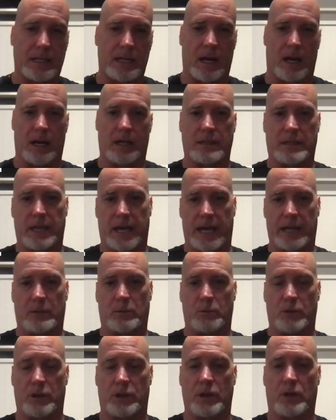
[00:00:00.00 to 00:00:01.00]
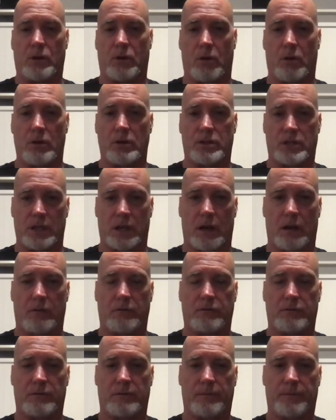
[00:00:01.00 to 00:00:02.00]
contact with the core
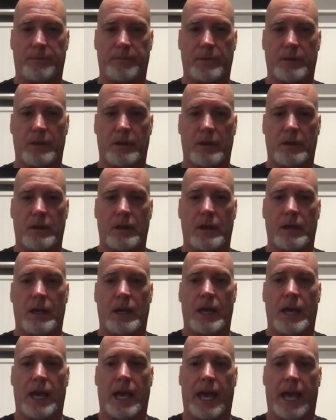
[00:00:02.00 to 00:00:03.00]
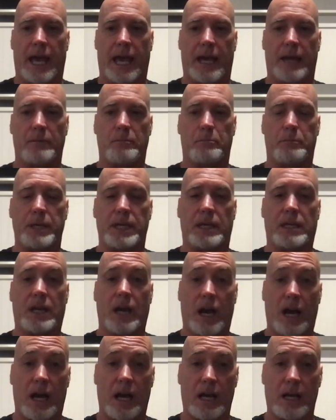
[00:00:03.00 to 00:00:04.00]
self. And
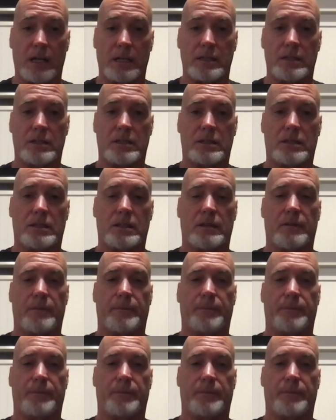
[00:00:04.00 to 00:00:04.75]
because